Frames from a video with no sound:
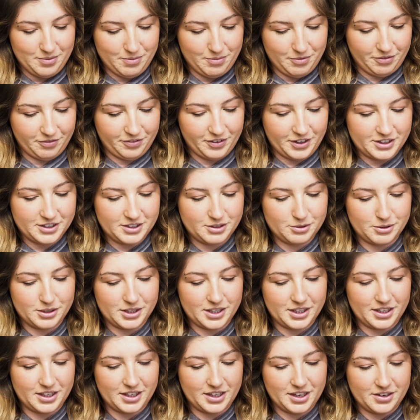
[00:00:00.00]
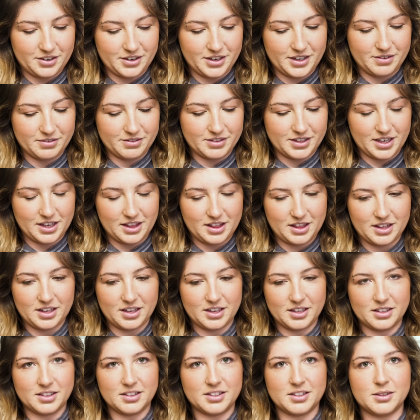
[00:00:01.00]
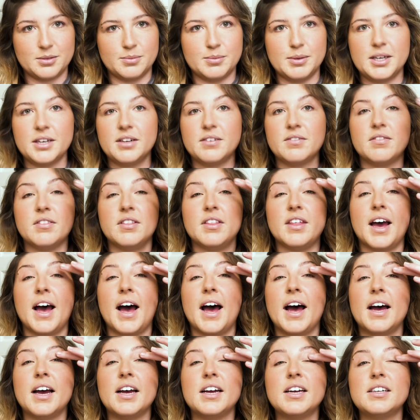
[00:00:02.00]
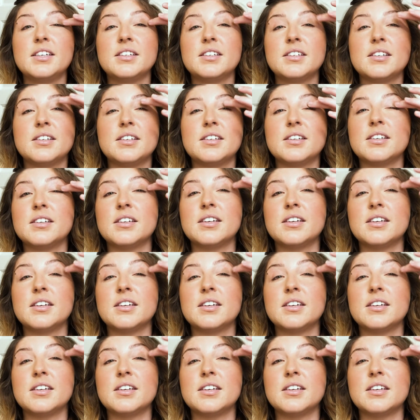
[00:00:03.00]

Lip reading: first we're gonna go in with a little bit of that.